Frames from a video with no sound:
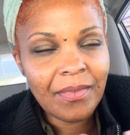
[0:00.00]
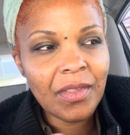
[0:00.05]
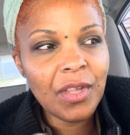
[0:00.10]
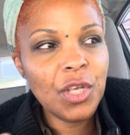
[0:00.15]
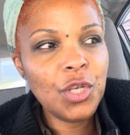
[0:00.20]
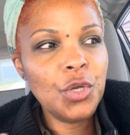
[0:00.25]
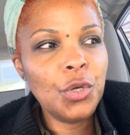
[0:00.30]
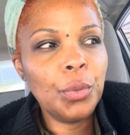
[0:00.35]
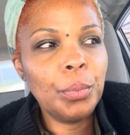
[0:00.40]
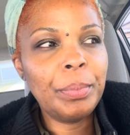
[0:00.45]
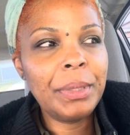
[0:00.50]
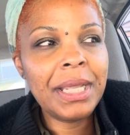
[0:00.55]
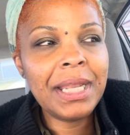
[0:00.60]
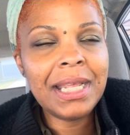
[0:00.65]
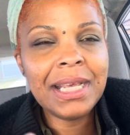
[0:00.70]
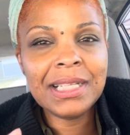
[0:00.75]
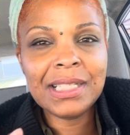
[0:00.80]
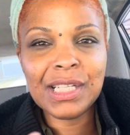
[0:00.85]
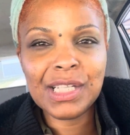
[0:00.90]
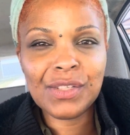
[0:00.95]
Your
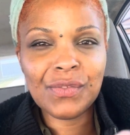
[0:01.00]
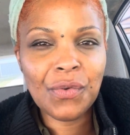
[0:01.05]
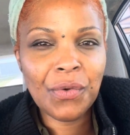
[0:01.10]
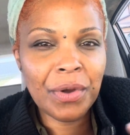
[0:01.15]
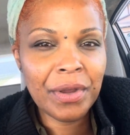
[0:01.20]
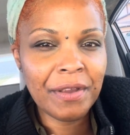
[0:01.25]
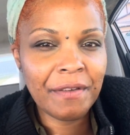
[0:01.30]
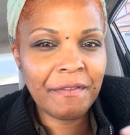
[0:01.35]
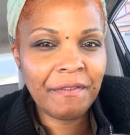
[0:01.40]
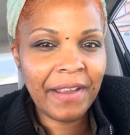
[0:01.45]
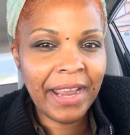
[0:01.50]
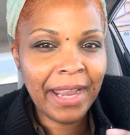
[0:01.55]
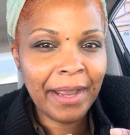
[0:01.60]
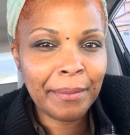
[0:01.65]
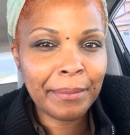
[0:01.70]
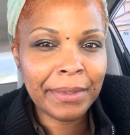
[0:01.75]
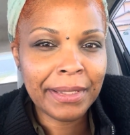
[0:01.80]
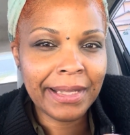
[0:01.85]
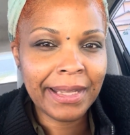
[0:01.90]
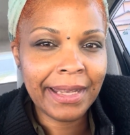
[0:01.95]
obedience is for your
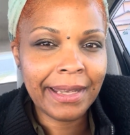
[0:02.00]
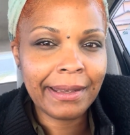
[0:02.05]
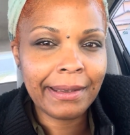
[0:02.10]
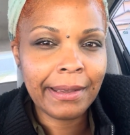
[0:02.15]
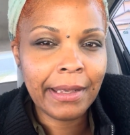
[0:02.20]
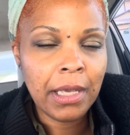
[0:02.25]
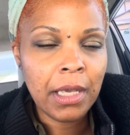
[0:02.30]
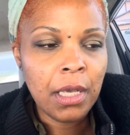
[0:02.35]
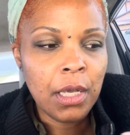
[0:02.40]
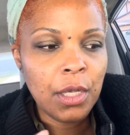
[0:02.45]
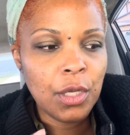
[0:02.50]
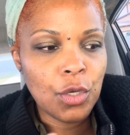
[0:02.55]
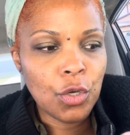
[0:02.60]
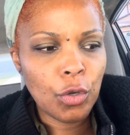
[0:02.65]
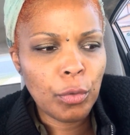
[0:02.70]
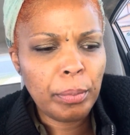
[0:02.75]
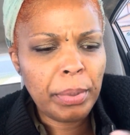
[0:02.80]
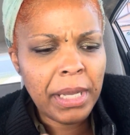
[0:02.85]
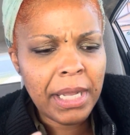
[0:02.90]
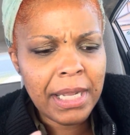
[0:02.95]
family. Your
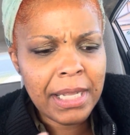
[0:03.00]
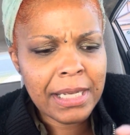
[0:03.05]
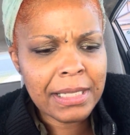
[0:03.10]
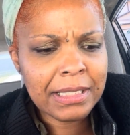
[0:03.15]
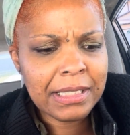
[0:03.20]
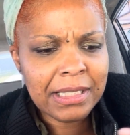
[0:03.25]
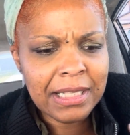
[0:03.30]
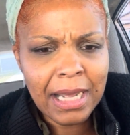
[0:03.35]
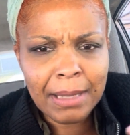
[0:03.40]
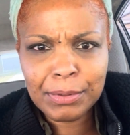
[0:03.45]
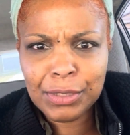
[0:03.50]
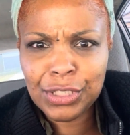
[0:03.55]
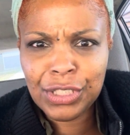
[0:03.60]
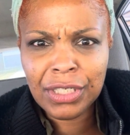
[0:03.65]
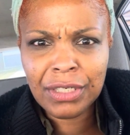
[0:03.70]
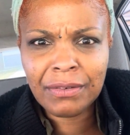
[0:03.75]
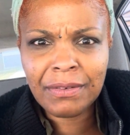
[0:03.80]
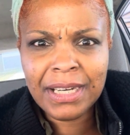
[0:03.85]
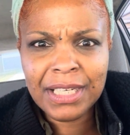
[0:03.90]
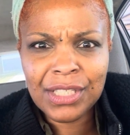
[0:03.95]
obedience stops
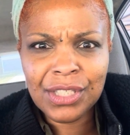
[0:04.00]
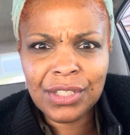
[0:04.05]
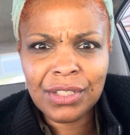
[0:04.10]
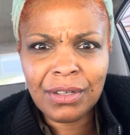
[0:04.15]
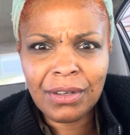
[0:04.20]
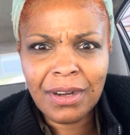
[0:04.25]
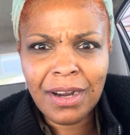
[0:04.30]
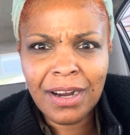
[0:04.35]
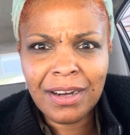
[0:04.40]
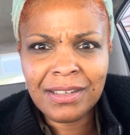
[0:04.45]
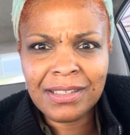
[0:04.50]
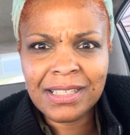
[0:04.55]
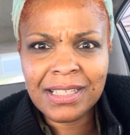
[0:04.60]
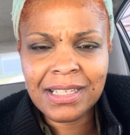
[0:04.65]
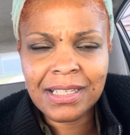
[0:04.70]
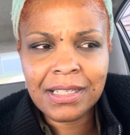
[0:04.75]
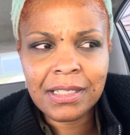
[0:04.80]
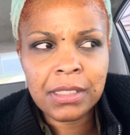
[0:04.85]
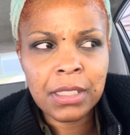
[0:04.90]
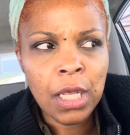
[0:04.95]
generational
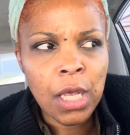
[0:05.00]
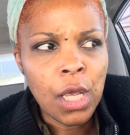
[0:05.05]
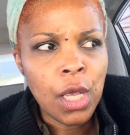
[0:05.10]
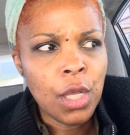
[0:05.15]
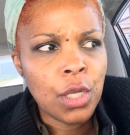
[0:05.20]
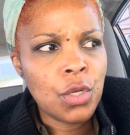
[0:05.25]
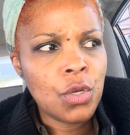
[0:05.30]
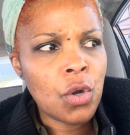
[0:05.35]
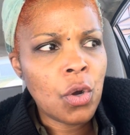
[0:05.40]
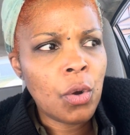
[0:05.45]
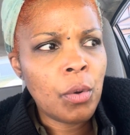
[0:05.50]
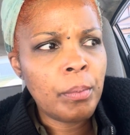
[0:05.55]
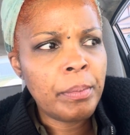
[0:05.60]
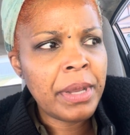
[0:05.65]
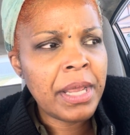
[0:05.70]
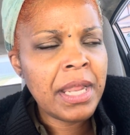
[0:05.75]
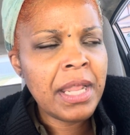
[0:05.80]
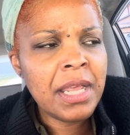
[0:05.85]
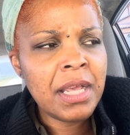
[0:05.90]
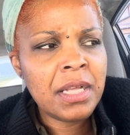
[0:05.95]
curses. Your
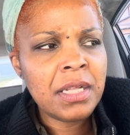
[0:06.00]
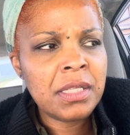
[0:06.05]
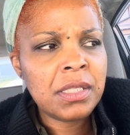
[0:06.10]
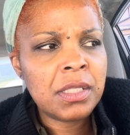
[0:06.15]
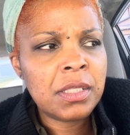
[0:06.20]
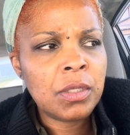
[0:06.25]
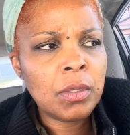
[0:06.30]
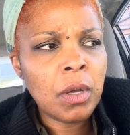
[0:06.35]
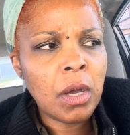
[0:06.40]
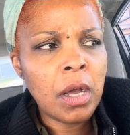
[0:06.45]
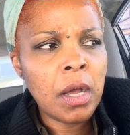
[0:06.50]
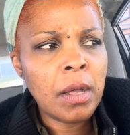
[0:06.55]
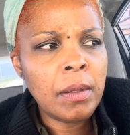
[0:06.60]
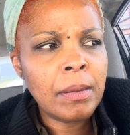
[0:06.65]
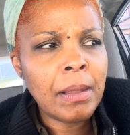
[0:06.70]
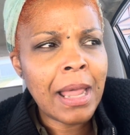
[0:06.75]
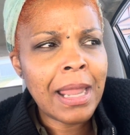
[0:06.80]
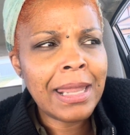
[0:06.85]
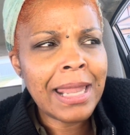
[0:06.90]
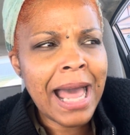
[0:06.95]
obedience
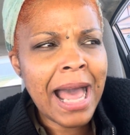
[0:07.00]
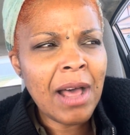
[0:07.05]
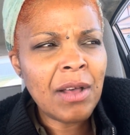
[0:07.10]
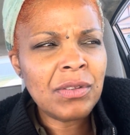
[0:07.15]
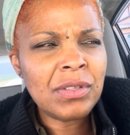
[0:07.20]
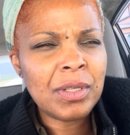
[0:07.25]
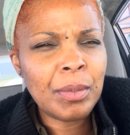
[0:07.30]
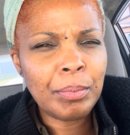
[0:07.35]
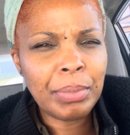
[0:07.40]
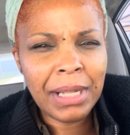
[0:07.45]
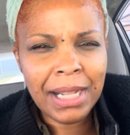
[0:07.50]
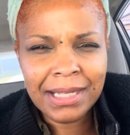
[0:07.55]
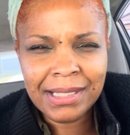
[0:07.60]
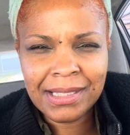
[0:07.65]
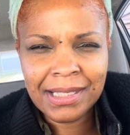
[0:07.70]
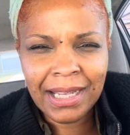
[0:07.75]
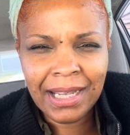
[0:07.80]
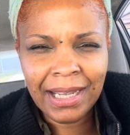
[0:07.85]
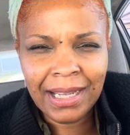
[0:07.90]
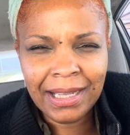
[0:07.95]
allows the
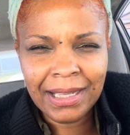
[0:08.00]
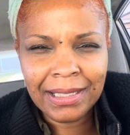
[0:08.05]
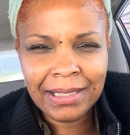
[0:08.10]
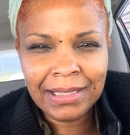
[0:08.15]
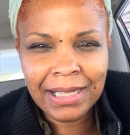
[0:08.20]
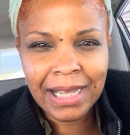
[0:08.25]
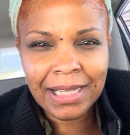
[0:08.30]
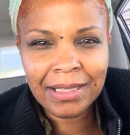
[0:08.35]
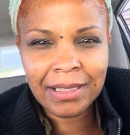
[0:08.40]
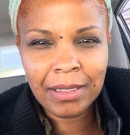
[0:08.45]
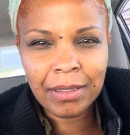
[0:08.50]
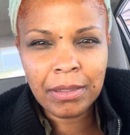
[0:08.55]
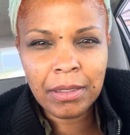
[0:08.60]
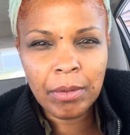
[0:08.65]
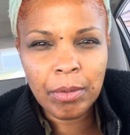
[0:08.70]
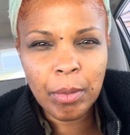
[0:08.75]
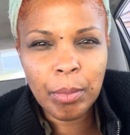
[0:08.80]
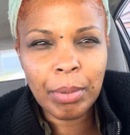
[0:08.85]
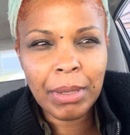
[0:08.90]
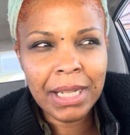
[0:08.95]
blessing, like
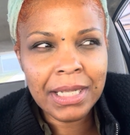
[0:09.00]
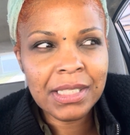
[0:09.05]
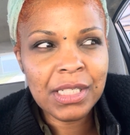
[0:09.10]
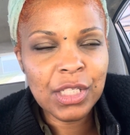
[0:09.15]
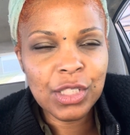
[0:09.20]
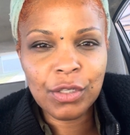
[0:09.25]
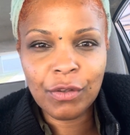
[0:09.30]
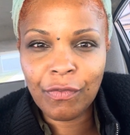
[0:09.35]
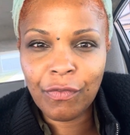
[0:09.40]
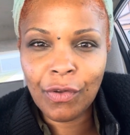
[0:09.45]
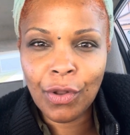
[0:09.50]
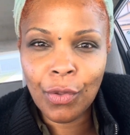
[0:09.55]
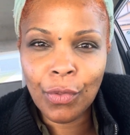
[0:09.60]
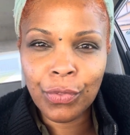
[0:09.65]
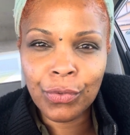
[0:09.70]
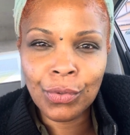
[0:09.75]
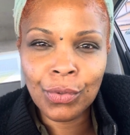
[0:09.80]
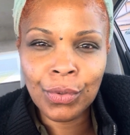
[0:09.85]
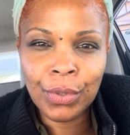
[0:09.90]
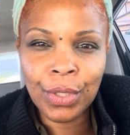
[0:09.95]
the blessing to flow
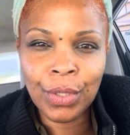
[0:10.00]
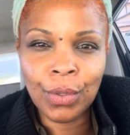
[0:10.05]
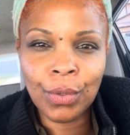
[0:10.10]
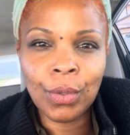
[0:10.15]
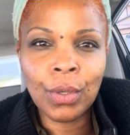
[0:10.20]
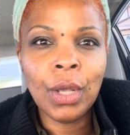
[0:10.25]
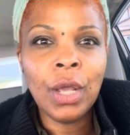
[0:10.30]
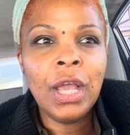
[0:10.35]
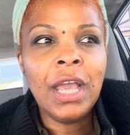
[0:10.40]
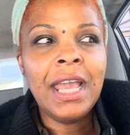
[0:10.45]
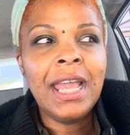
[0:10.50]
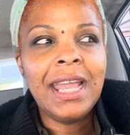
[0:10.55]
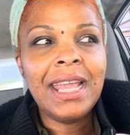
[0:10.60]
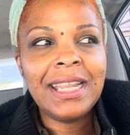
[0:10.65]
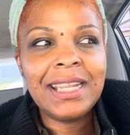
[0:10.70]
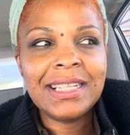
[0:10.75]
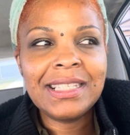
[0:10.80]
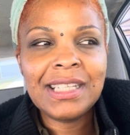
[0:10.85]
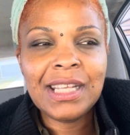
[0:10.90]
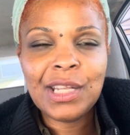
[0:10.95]
through you.
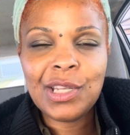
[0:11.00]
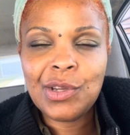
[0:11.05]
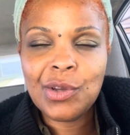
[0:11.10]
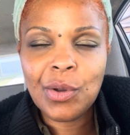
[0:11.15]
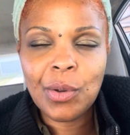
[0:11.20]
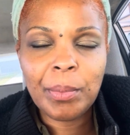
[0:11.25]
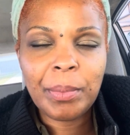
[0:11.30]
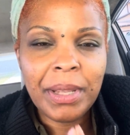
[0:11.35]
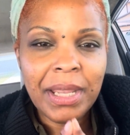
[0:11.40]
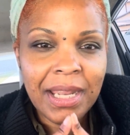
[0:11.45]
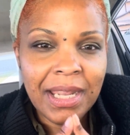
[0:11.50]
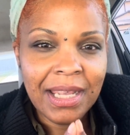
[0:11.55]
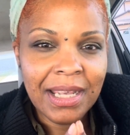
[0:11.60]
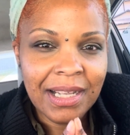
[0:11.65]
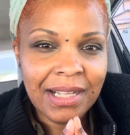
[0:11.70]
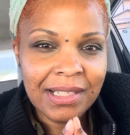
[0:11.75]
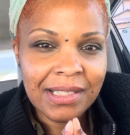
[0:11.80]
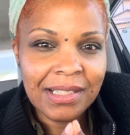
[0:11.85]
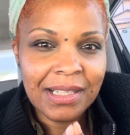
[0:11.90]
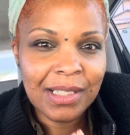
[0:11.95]
It is in your
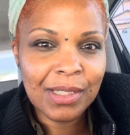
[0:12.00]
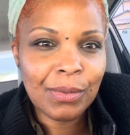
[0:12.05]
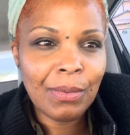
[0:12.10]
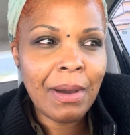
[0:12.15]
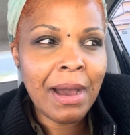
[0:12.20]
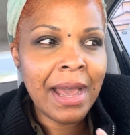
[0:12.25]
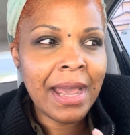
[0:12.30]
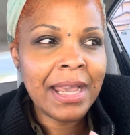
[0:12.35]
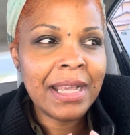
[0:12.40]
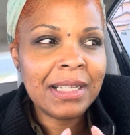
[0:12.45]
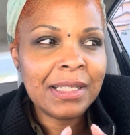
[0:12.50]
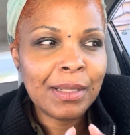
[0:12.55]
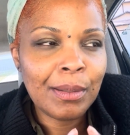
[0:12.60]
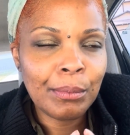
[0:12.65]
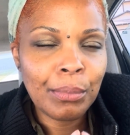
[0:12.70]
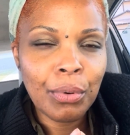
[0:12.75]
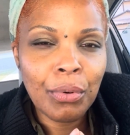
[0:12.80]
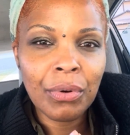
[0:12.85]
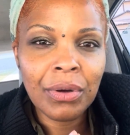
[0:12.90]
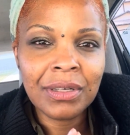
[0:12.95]
obedience. That's why it's
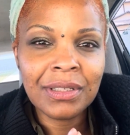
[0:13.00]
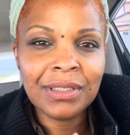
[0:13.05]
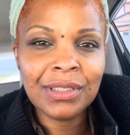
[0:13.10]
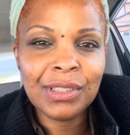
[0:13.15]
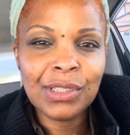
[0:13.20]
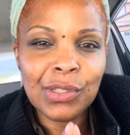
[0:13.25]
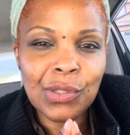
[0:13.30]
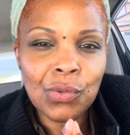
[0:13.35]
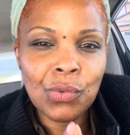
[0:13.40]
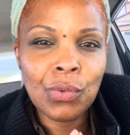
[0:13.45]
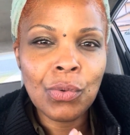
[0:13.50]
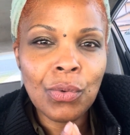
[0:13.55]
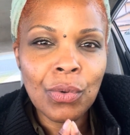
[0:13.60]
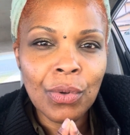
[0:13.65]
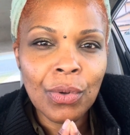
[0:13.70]
important to